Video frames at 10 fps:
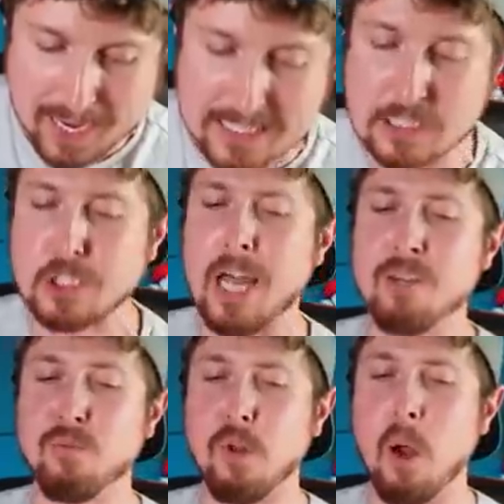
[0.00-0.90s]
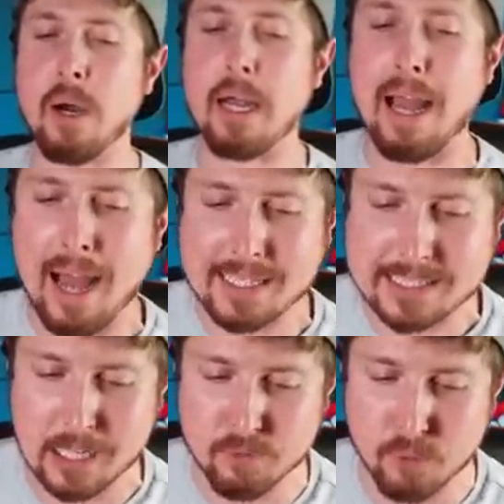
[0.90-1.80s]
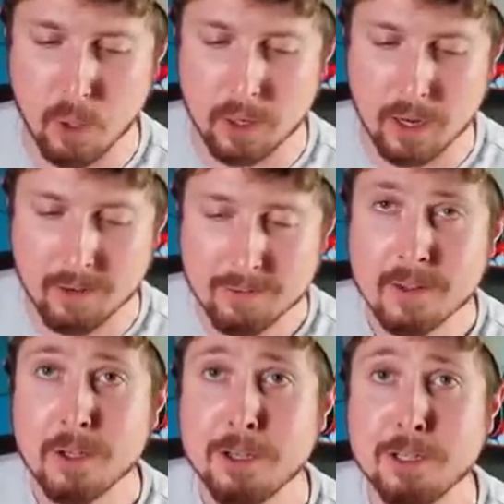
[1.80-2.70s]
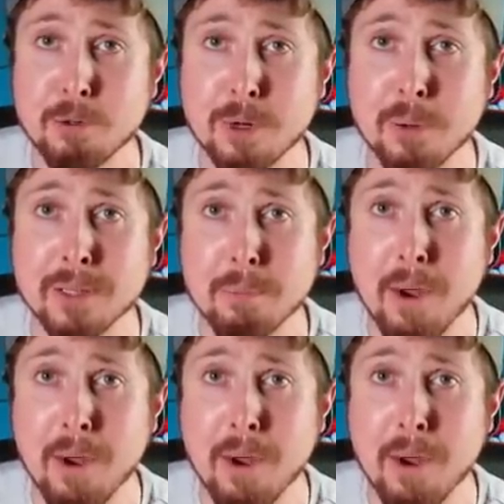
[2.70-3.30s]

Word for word: a Sunflora. Ah, Sunflora! You ruined the